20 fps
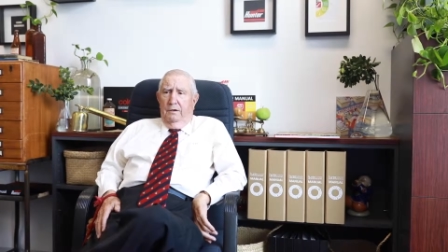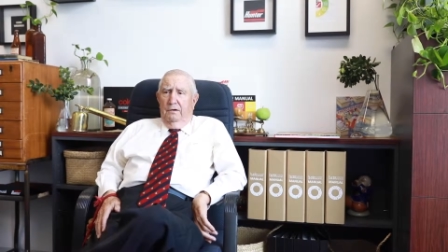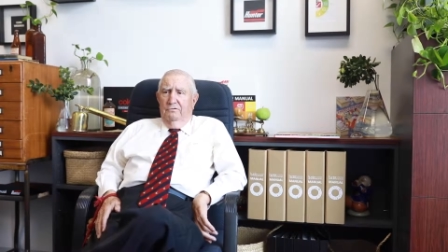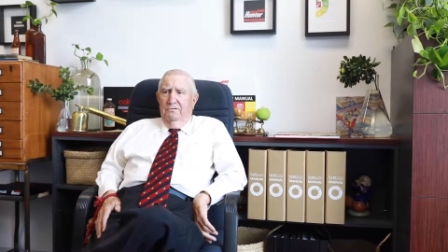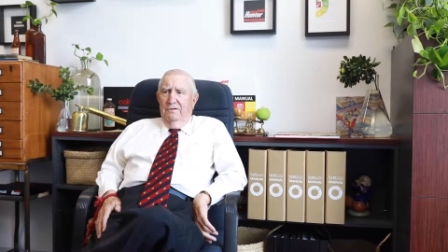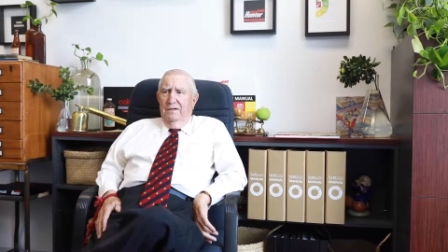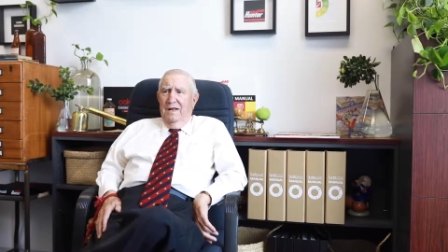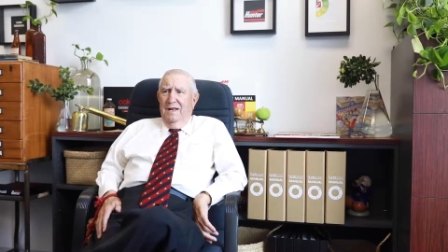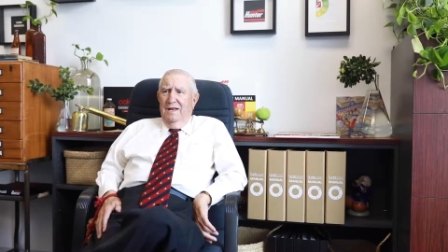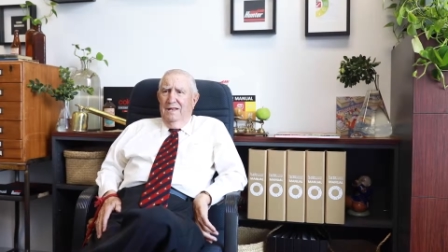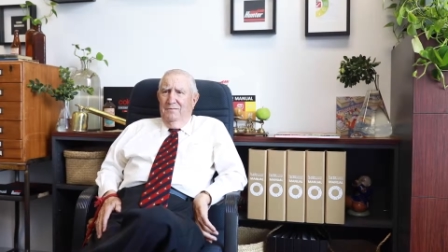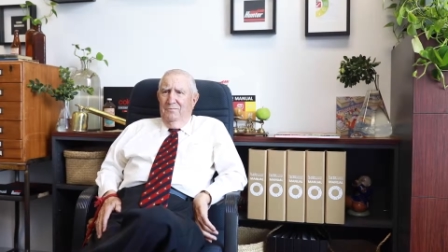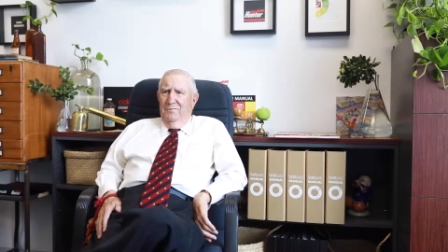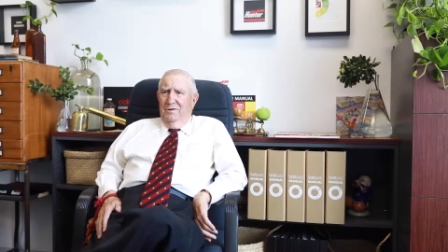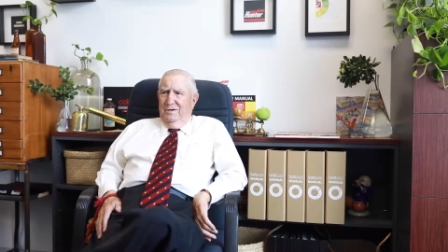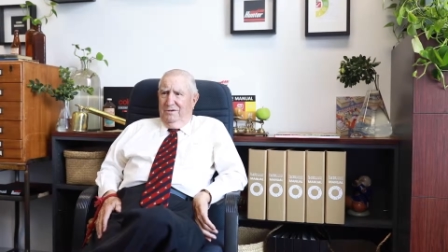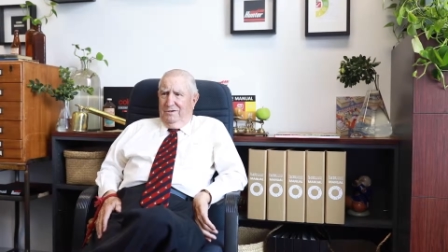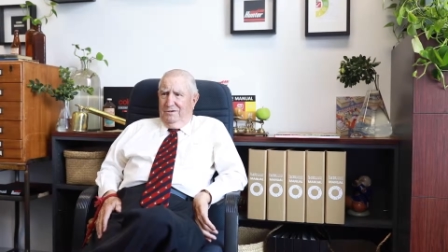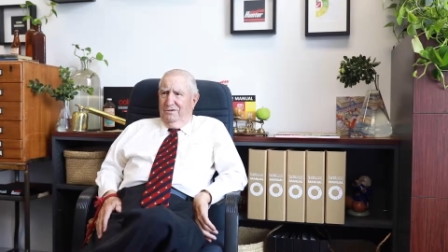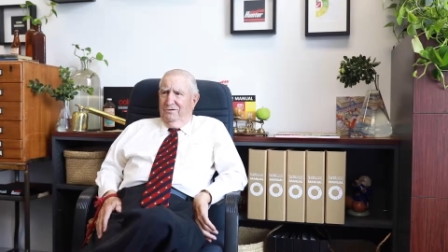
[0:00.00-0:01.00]
I said, you
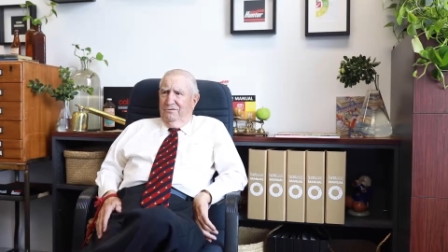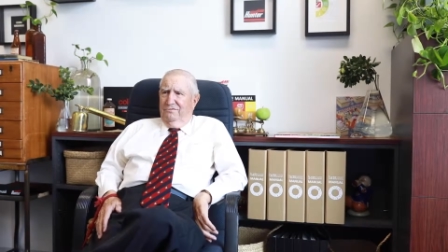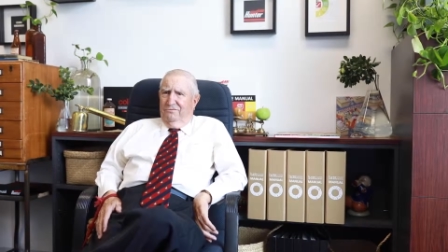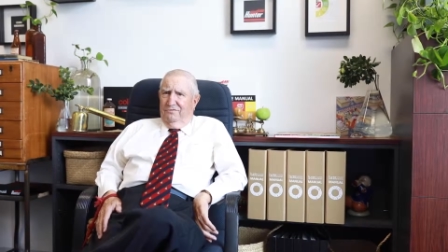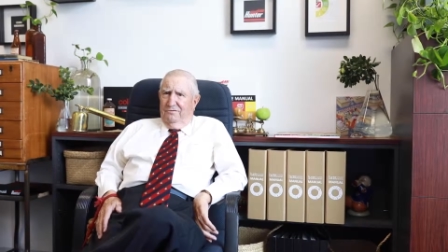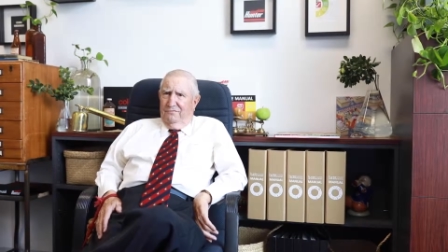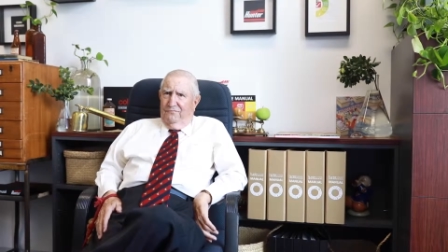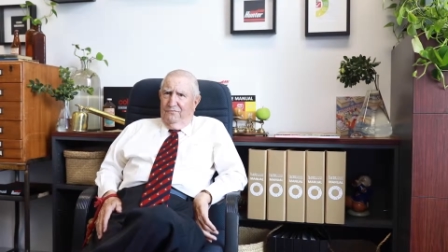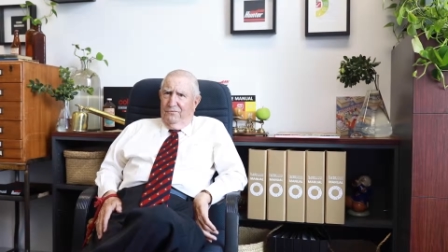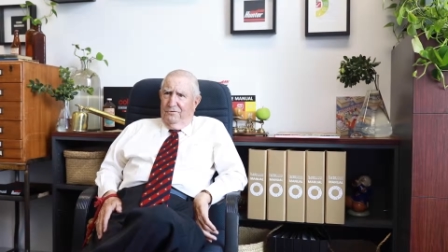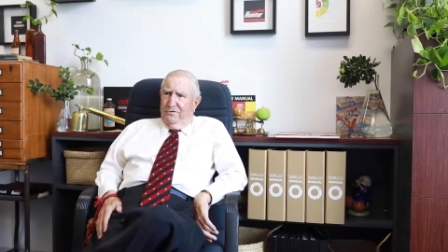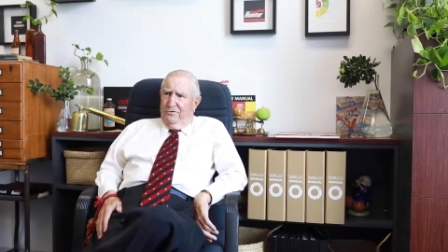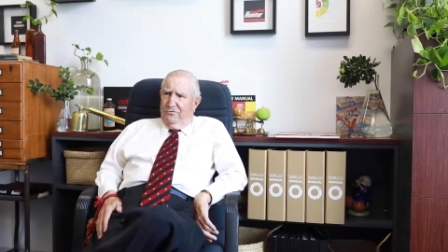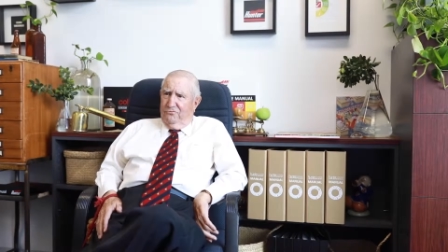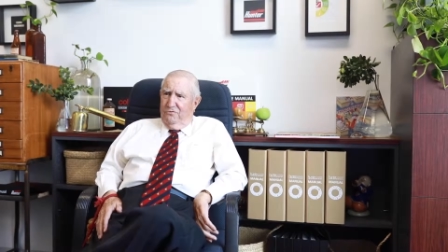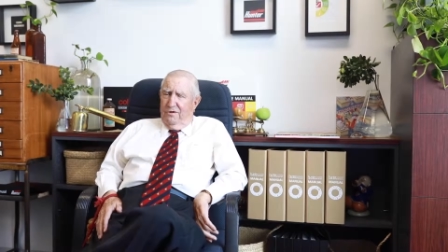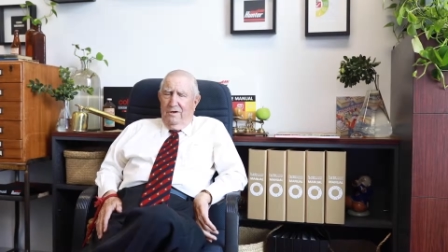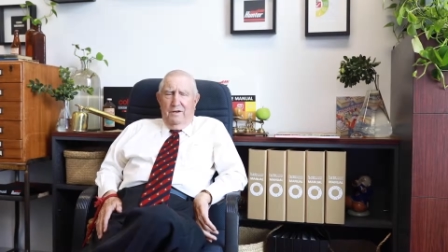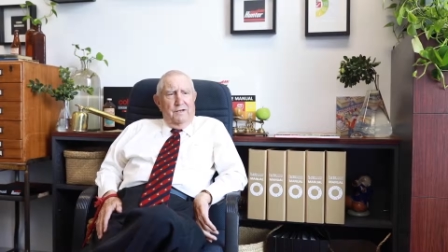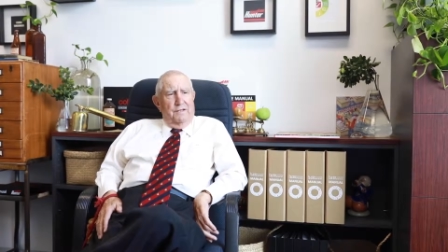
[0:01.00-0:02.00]
mean lose the first
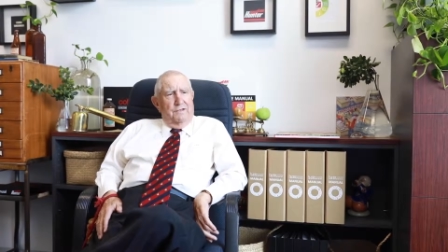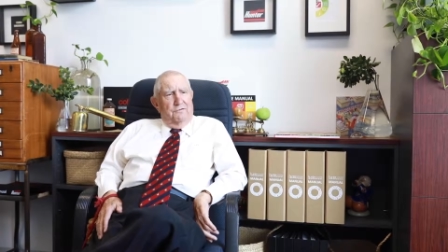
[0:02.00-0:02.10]
round?